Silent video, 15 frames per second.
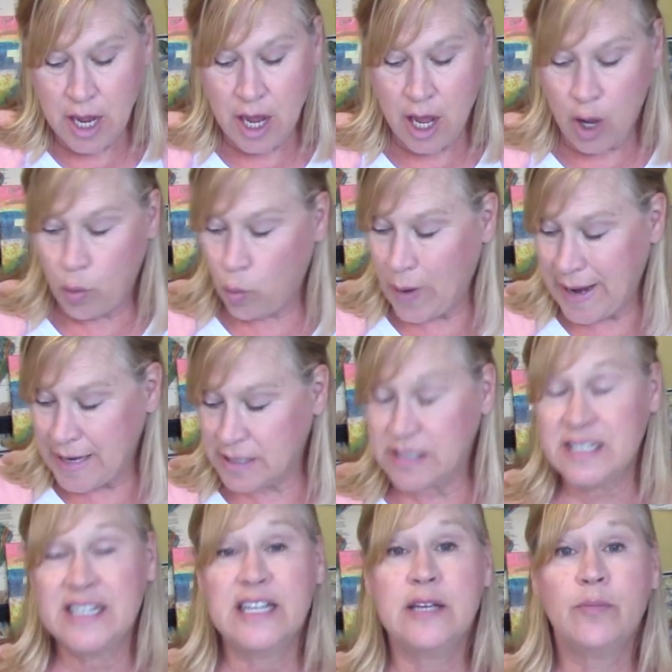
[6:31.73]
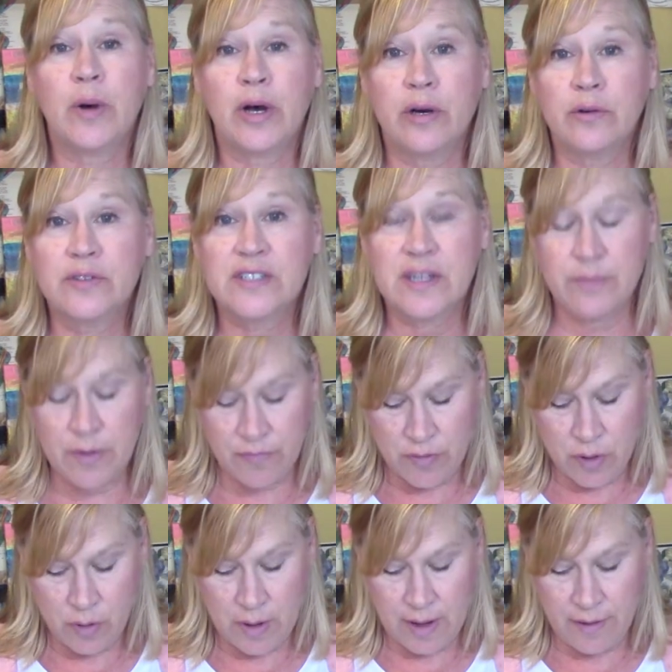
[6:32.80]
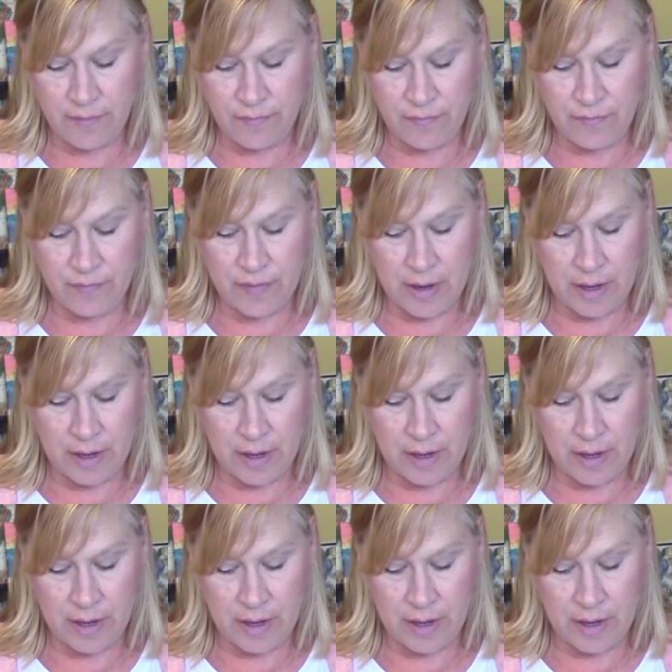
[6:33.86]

Wayne Thiebaud, some of you have